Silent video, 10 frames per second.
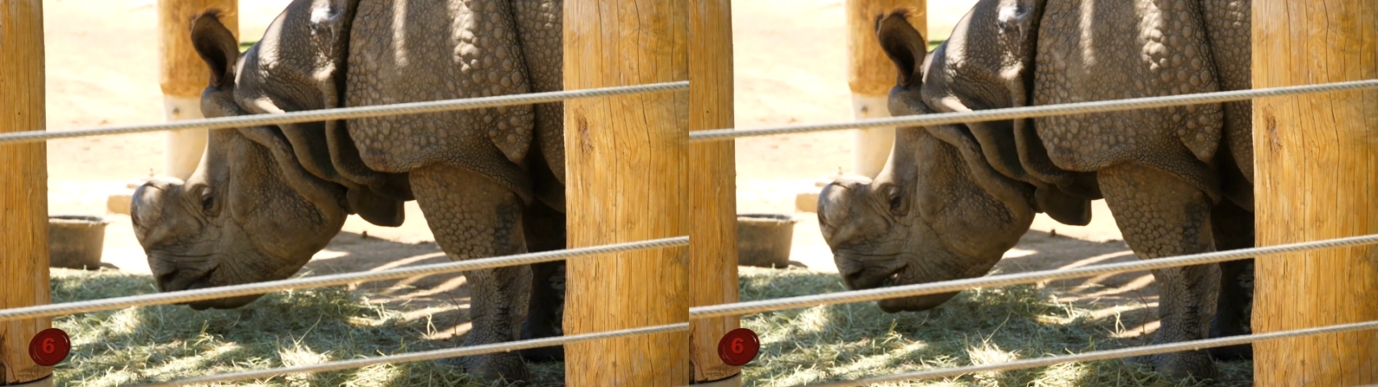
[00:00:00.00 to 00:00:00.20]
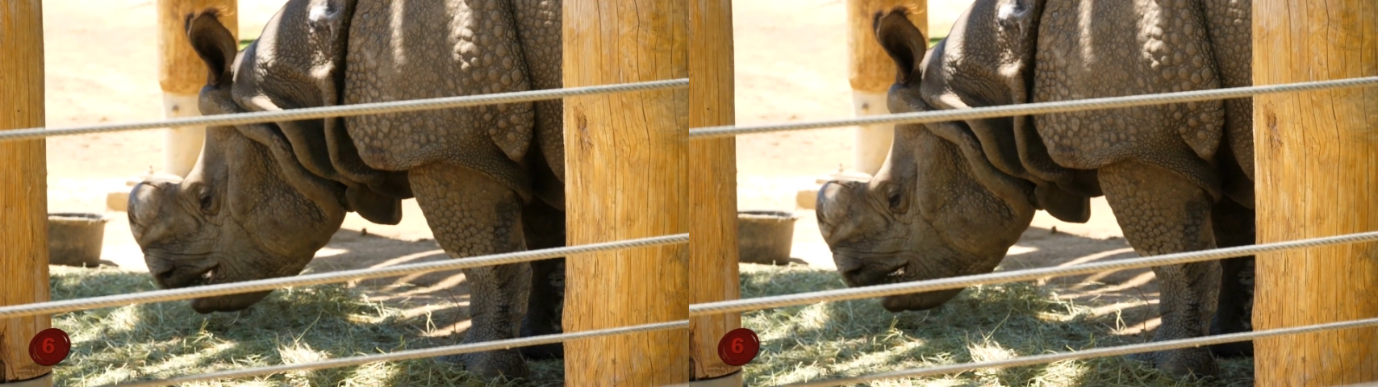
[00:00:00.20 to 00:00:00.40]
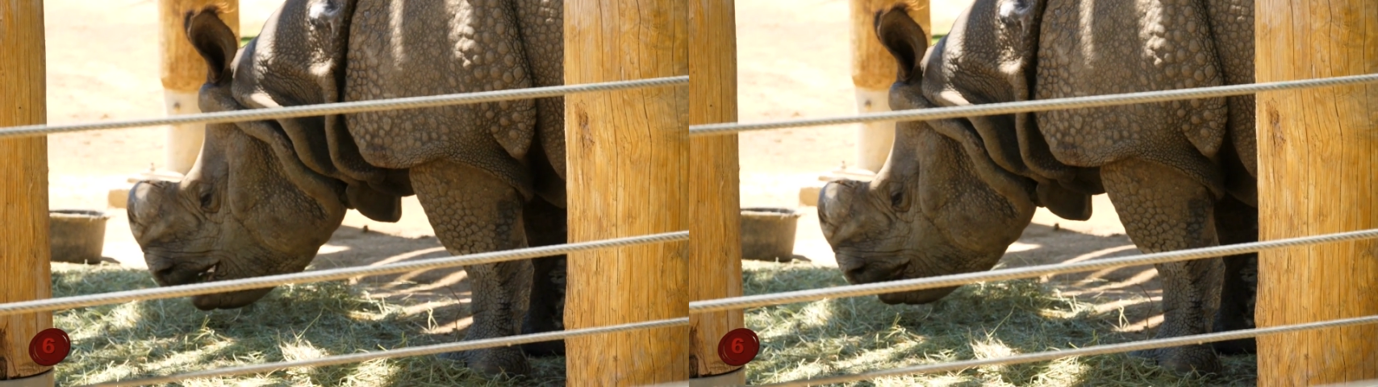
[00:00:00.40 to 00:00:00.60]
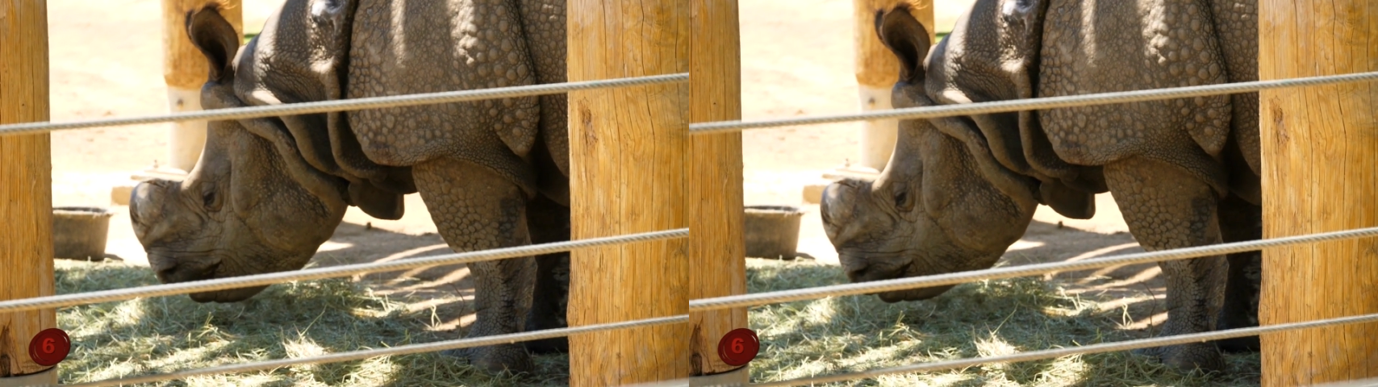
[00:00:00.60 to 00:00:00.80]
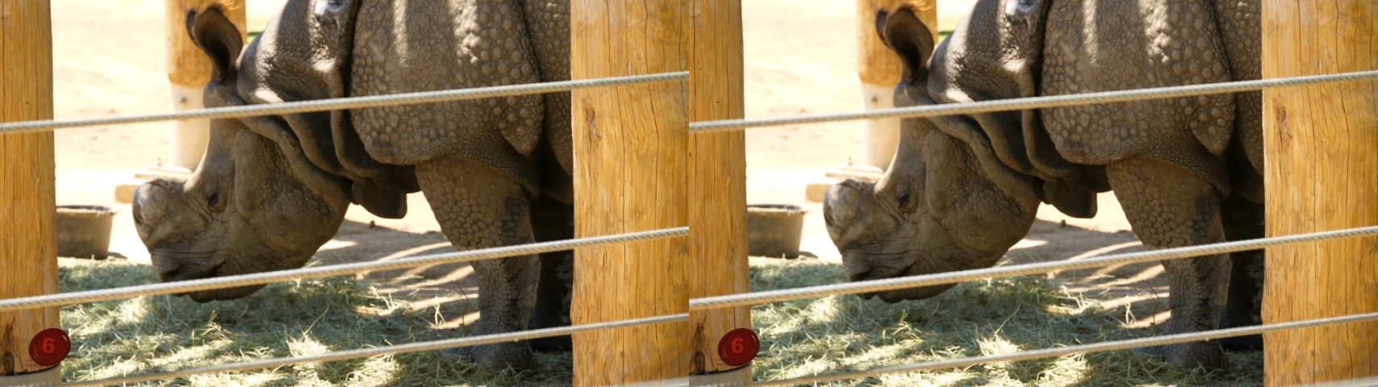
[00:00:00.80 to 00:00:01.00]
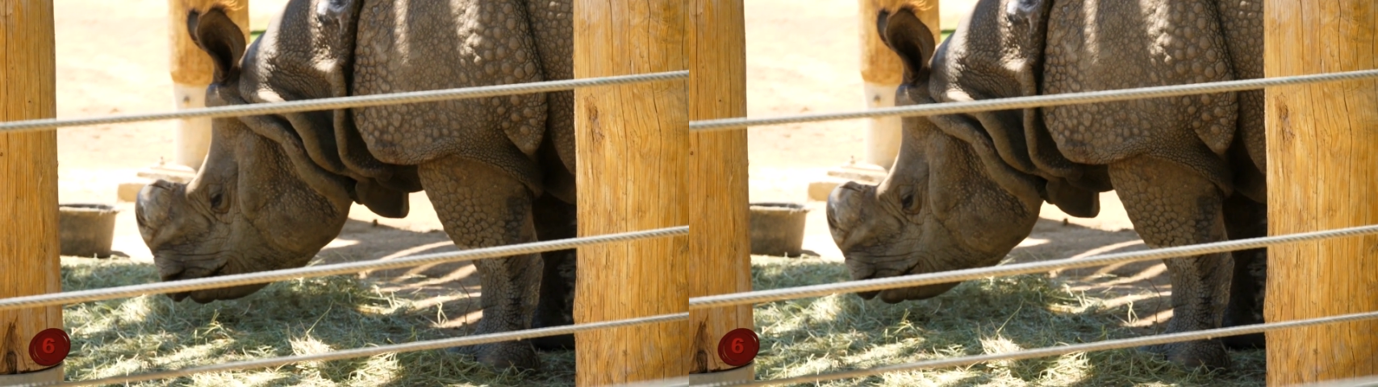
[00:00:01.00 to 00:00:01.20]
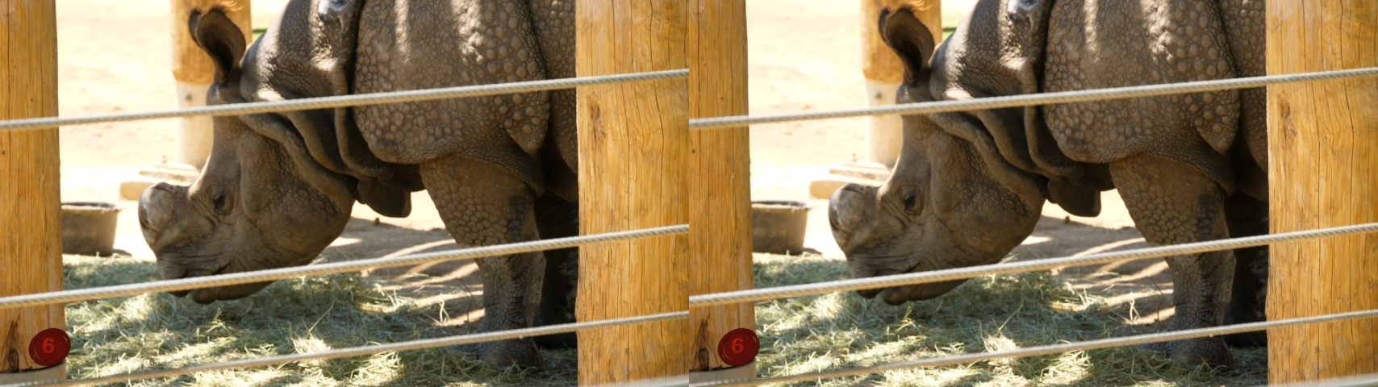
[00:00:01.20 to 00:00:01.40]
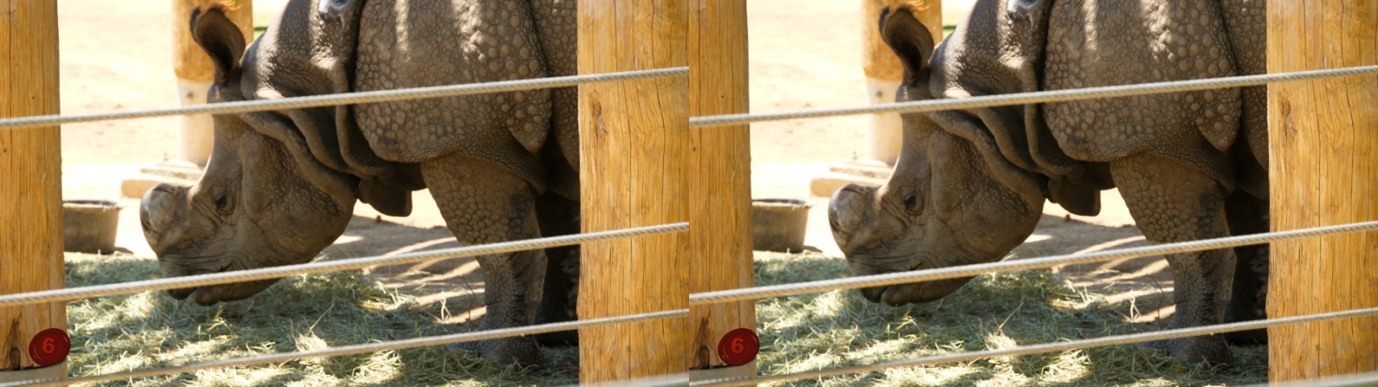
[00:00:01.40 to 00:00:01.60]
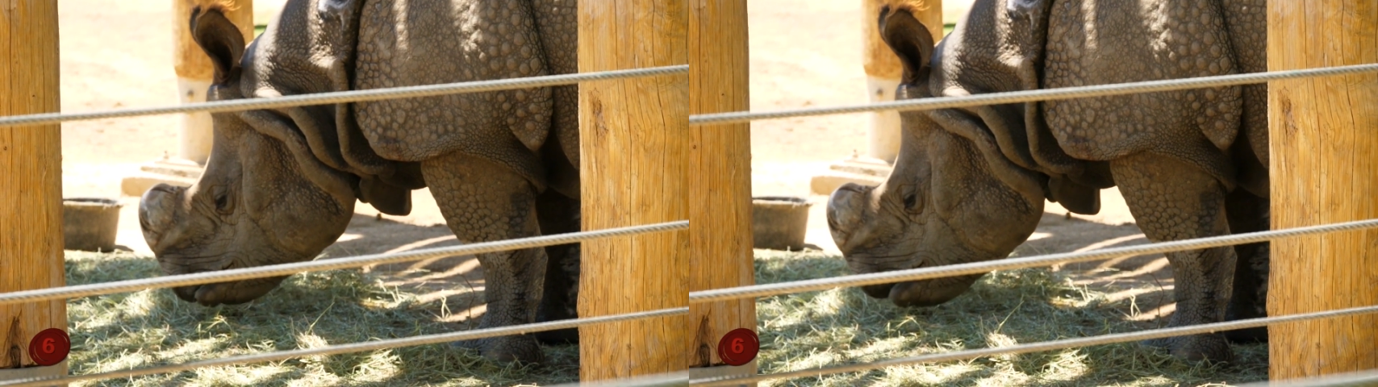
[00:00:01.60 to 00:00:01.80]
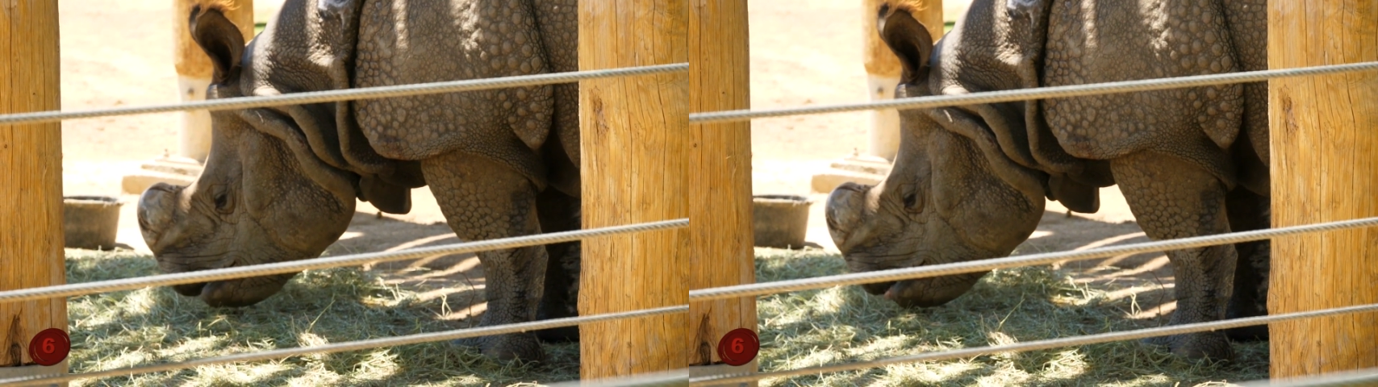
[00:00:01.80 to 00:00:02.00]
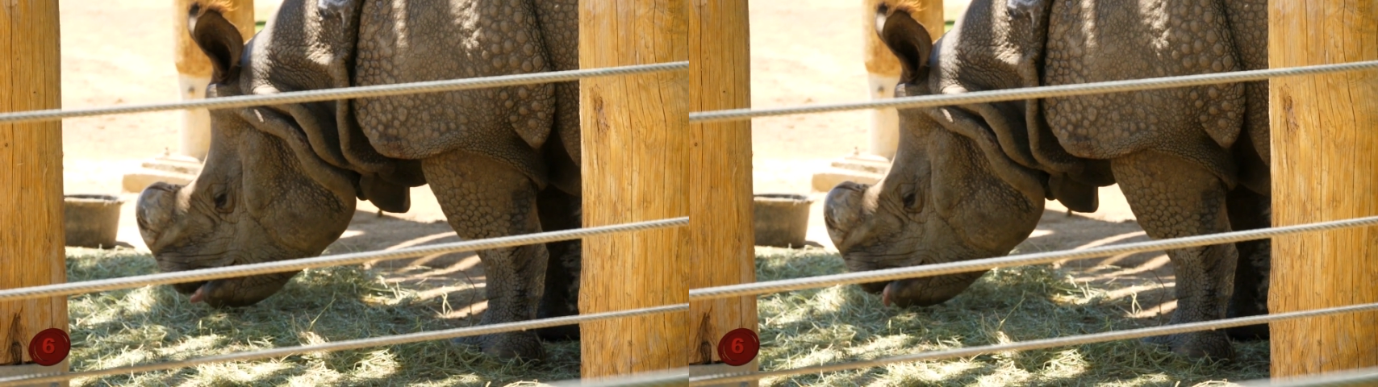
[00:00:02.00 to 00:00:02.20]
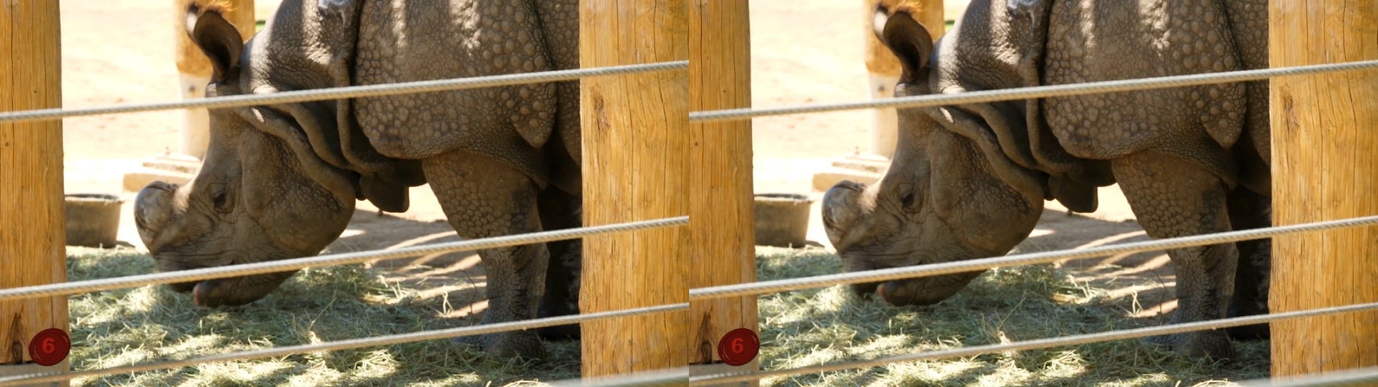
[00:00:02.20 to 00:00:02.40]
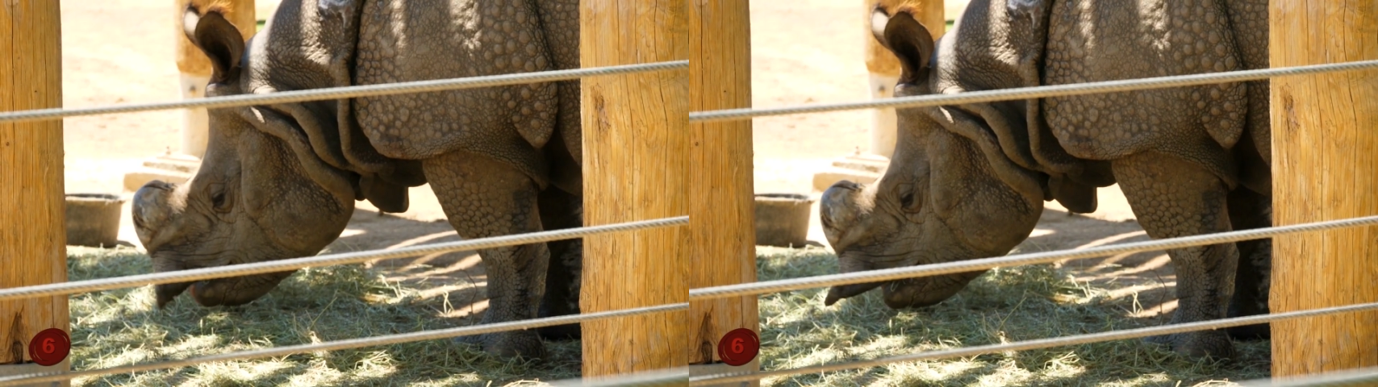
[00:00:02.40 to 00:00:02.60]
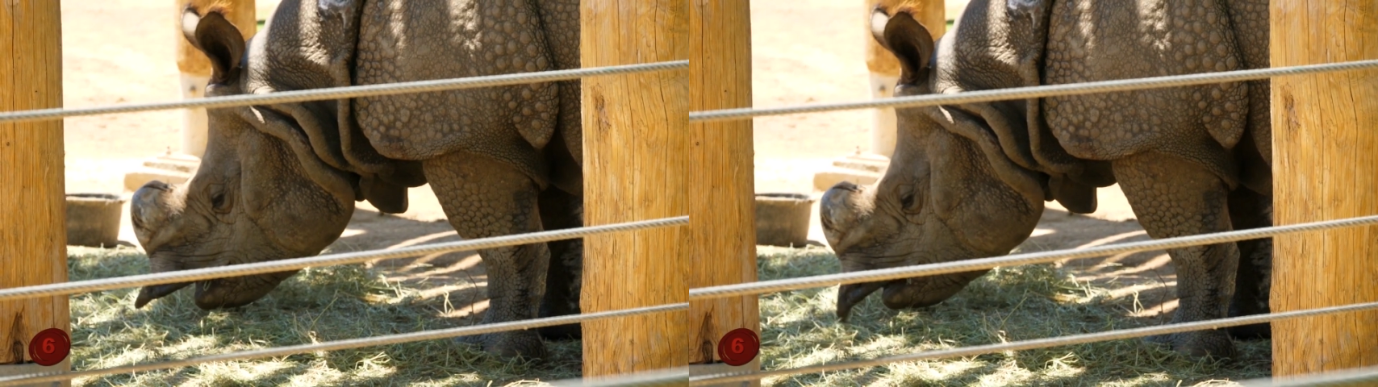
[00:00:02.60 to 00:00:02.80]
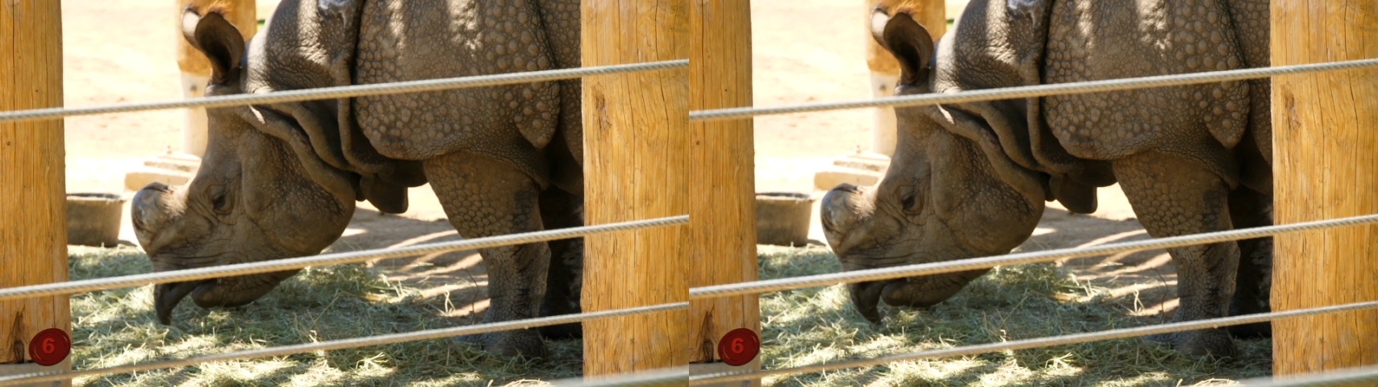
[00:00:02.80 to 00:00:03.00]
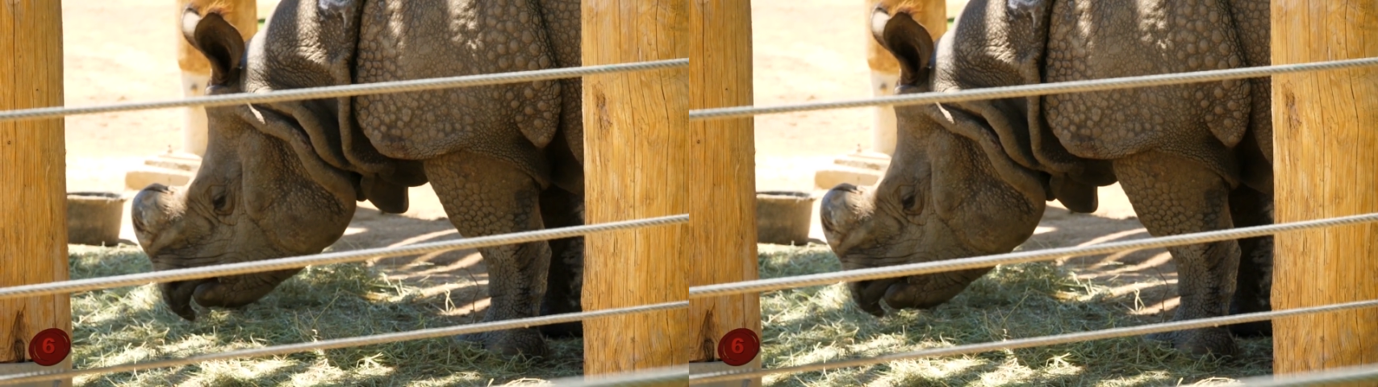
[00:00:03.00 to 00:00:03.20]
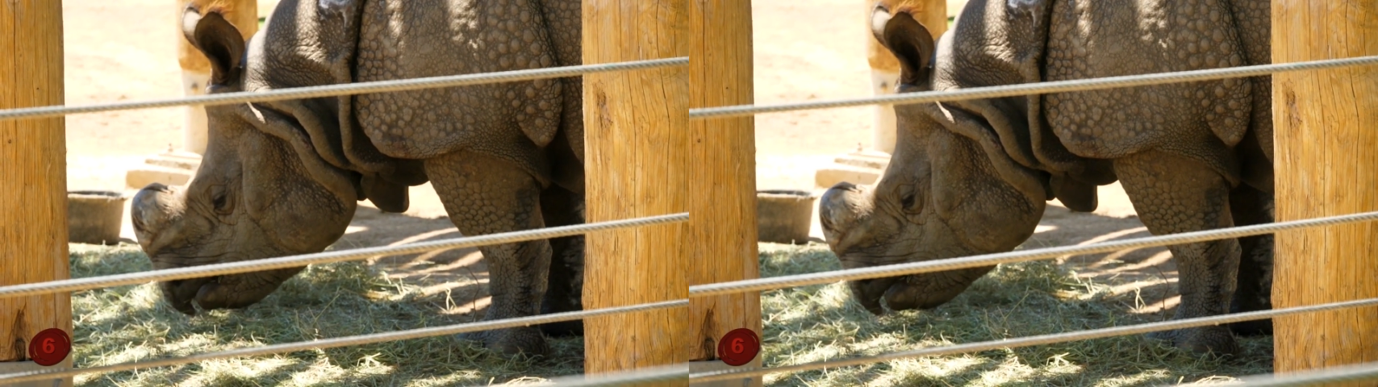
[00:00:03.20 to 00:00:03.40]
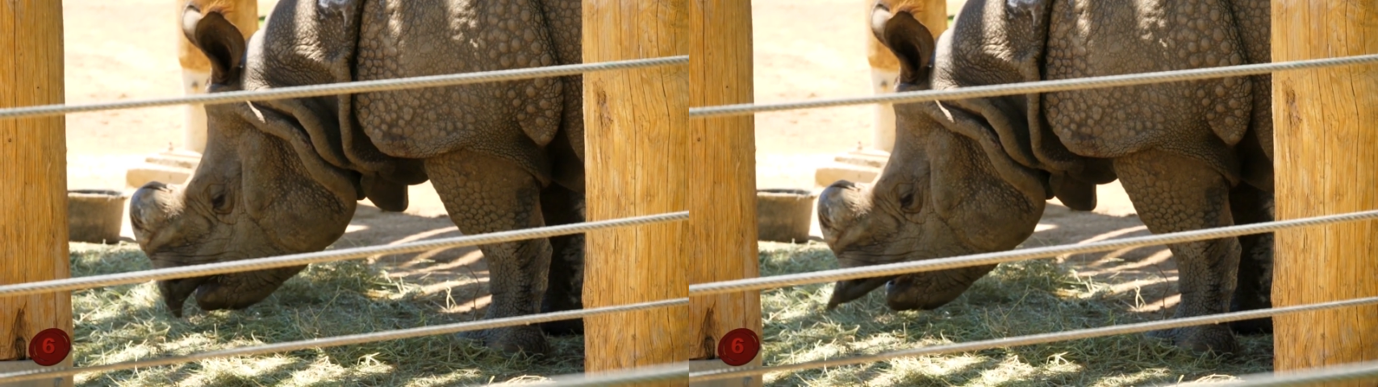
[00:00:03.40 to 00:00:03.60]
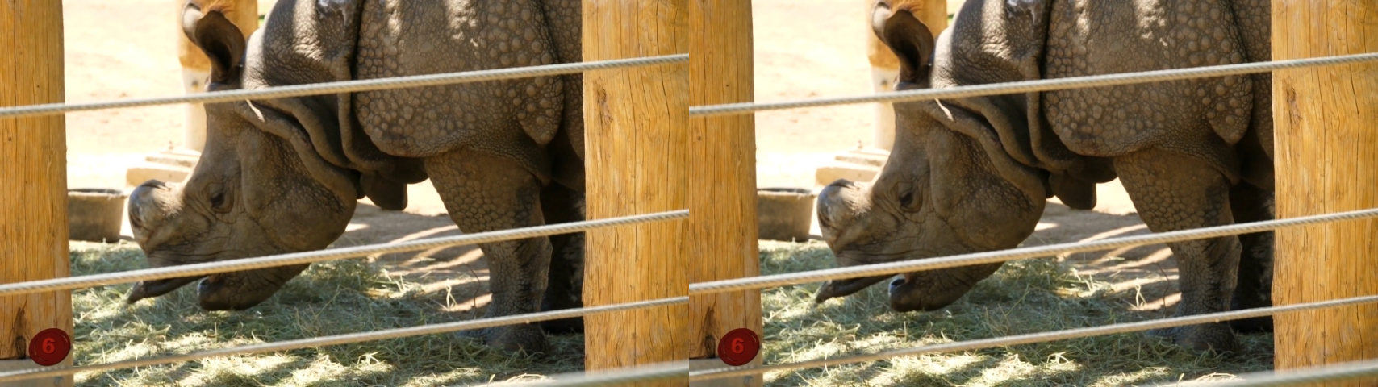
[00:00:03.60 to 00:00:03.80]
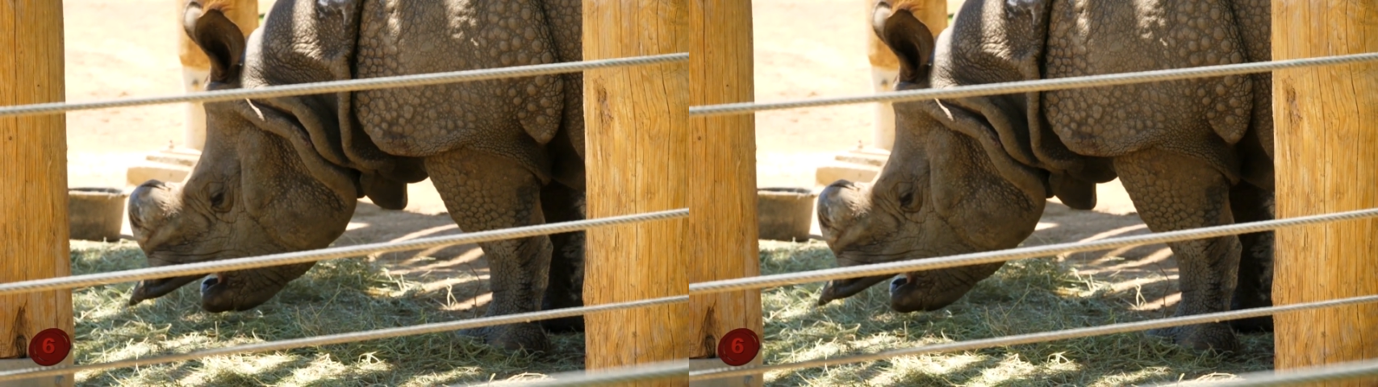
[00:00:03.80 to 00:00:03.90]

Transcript: Nobody's mouth can be seen.